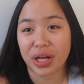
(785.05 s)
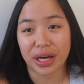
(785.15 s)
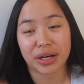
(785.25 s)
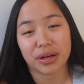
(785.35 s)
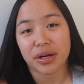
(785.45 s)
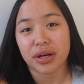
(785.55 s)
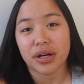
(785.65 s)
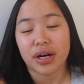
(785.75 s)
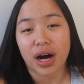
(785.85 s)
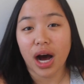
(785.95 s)
like
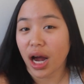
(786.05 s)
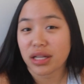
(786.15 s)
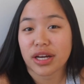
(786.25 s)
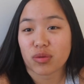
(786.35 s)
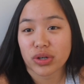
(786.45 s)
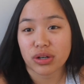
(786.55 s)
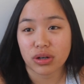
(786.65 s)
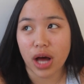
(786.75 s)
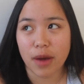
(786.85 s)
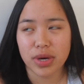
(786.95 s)
a highlight
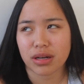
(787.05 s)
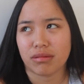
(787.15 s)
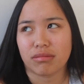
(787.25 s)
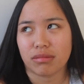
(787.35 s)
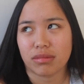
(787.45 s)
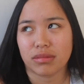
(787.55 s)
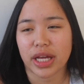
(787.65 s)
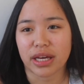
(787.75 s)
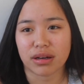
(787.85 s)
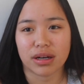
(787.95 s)
reel. I mean,
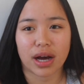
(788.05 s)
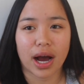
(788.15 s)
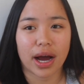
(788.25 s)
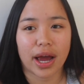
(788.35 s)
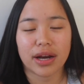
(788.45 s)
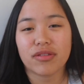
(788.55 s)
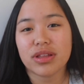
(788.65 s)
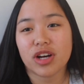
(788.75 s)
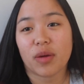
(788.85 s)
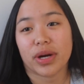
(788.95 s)
like,
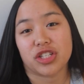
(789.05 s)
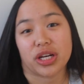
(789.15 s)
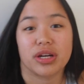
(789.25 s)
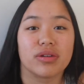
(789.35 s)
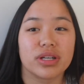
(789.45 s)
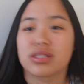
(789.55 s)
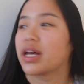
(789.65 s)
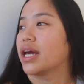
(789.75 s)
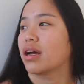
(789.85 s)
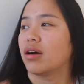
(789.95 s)
everything on my channel is
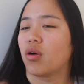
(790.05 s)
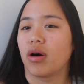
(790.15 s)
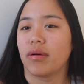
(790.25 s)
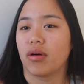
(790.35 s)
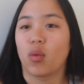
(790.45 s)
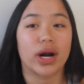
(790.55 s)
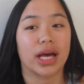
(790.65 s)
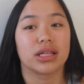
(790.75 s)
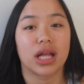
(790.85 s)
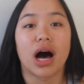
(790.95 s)
like what
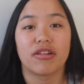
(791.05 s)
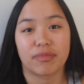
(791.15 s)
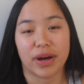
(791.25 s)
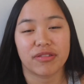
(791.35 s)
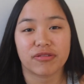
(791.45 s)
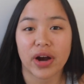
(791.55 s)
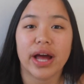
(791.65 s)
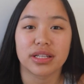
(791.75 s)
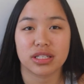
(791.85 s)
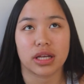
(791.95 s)
I love. My
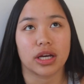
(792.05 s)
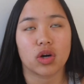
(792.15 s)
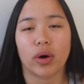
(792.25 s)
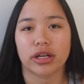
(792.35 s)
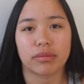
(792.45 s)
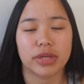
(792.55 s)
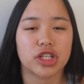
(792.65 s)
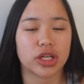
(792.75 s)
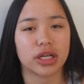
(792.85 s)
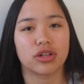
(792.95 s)
friends, like going to
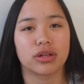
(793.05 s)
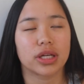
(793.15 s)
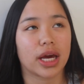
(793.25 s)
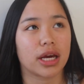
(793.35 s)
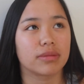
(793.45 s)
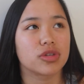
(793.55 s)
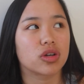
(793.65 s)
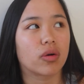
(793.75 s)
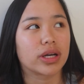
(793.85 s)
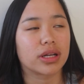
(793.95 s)
Michigan games,
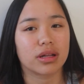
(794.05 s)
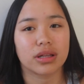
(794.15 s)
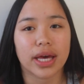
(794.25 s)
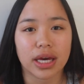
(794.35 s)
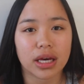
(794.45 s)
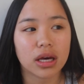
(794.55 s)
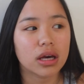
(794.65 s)
going to the lake.